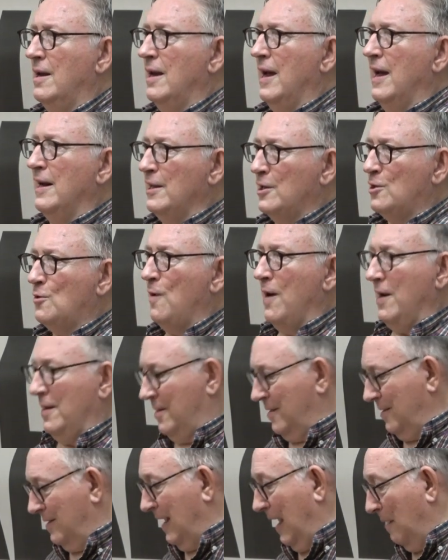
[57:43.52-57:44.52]
And it's
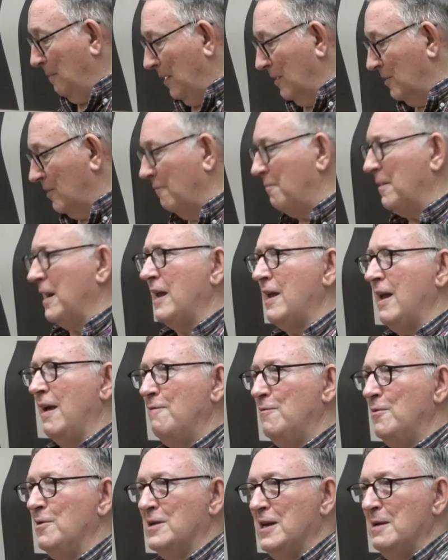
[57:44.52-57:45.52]
quite damning stuff, but I
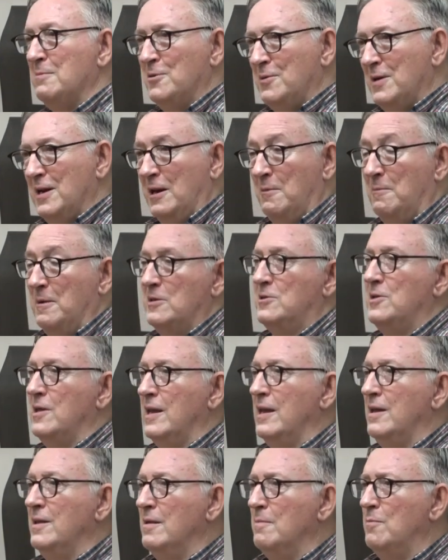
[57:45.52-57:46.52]
haven't got time to read it, but it's
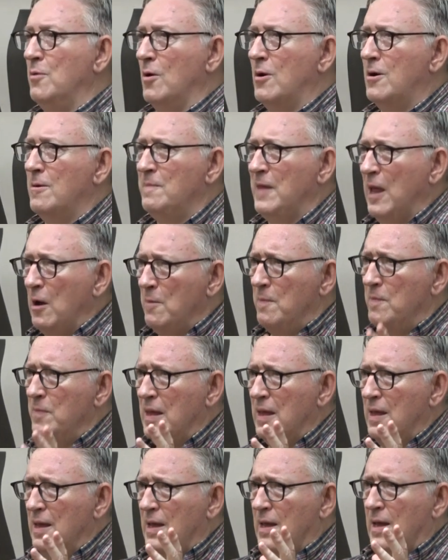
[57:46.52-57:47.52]
in the book. Now,
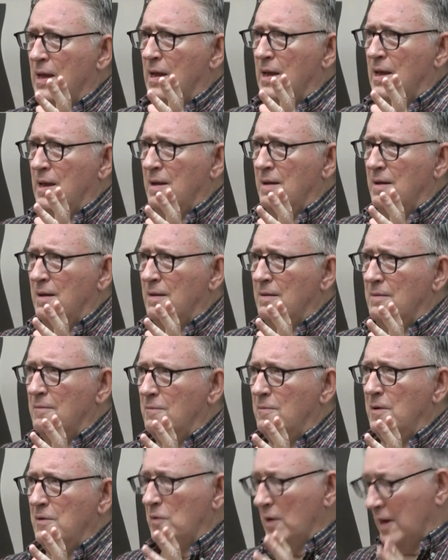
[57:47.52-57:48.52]

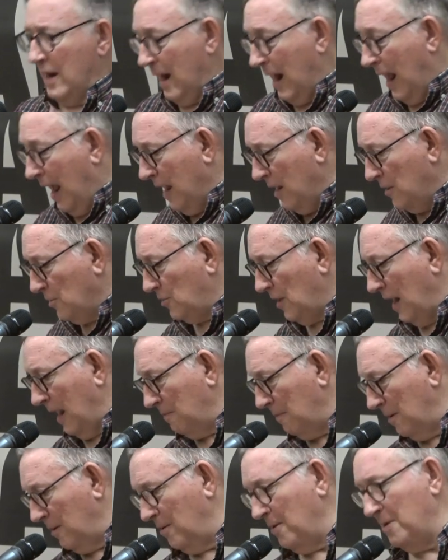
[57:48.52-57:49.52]
we've got an iron
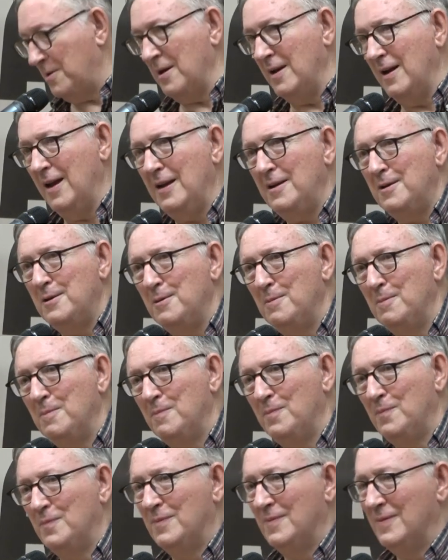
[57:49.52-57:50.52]
chairman here tonight.
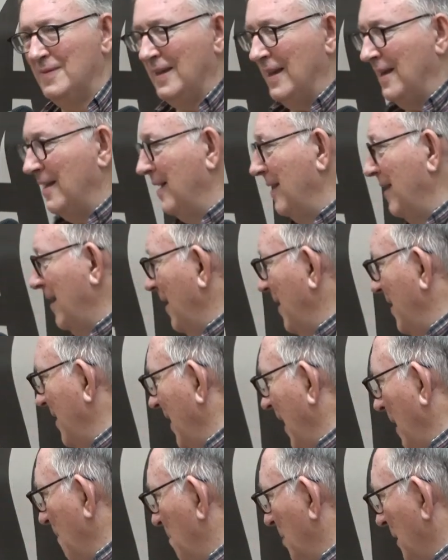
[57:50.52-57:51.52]

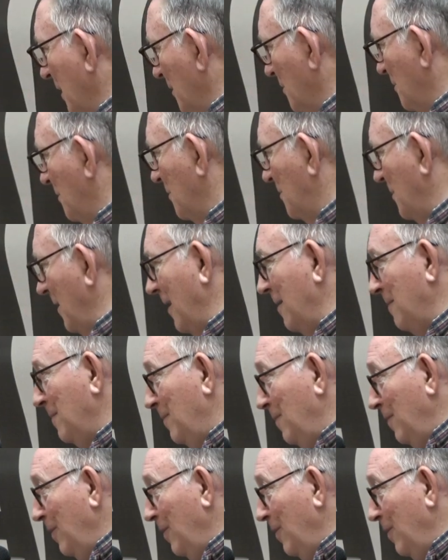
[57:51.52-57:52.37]
I'm pleased to see.